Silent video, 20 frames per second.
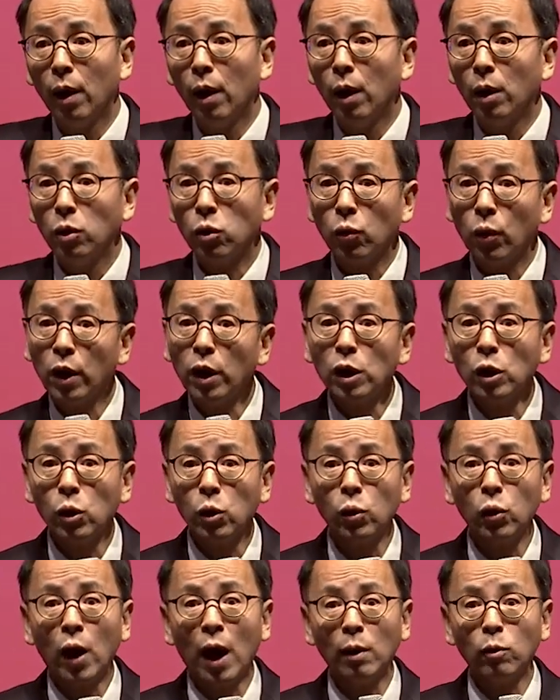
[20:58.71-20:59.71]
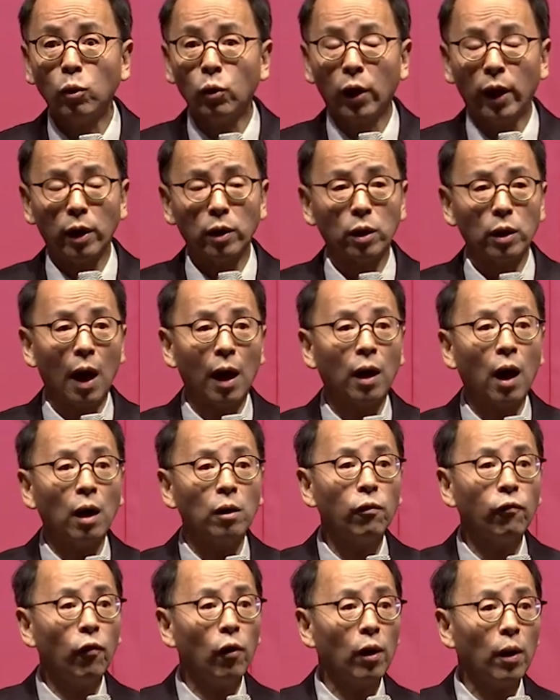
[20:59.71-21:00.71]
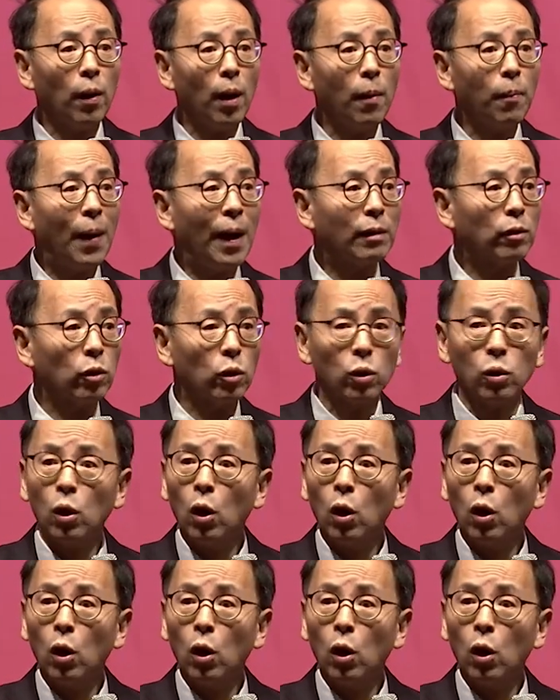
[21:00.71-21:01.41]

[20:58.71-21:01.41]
So these two countries account for about